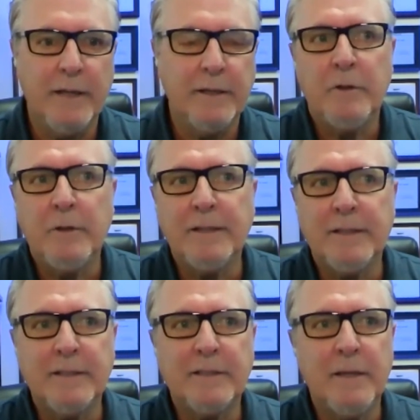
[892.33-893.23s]
When you get to
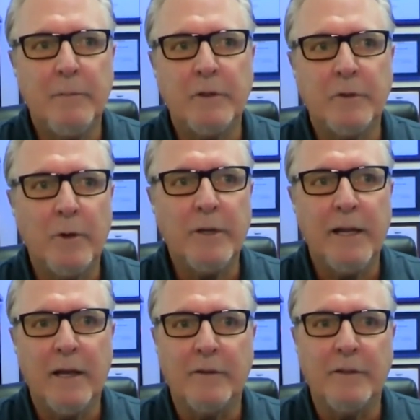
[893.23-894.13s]
this number of door
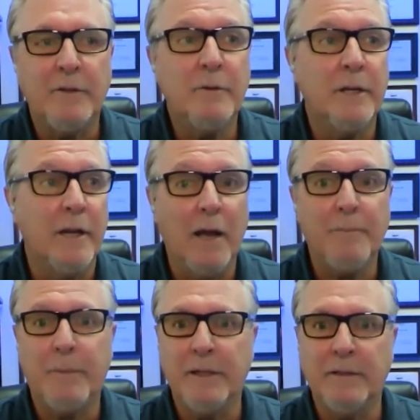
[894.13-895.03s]
count, you cannot
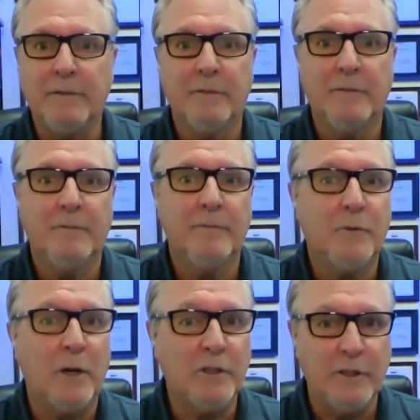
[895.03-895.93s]
be
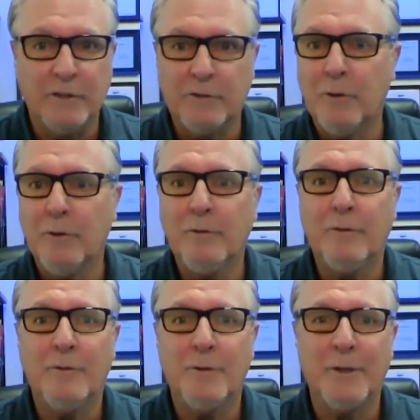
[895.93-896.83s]
stretching the truth,
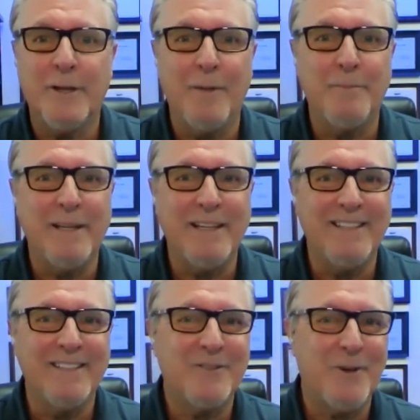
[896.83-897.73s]
you cannot be
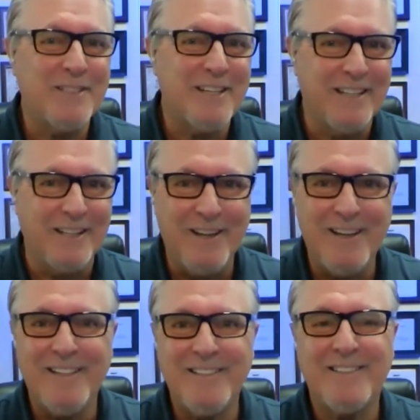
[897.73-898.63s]
stretching the
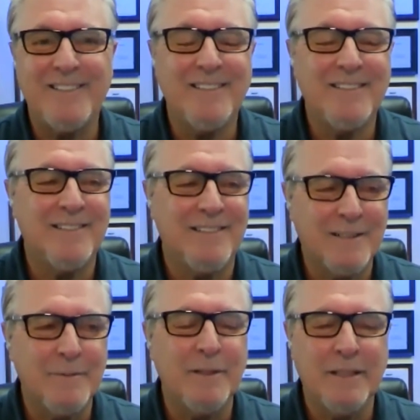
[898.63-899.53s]
laws, or
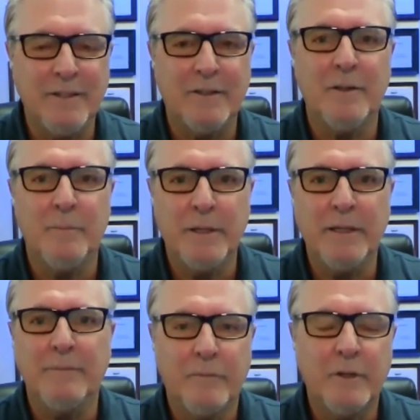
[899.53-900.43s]
ultimately you're going to
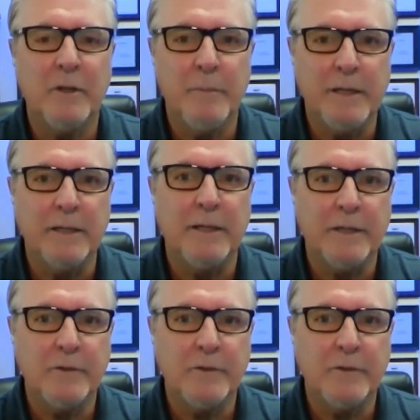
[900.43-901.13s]
be in a lot of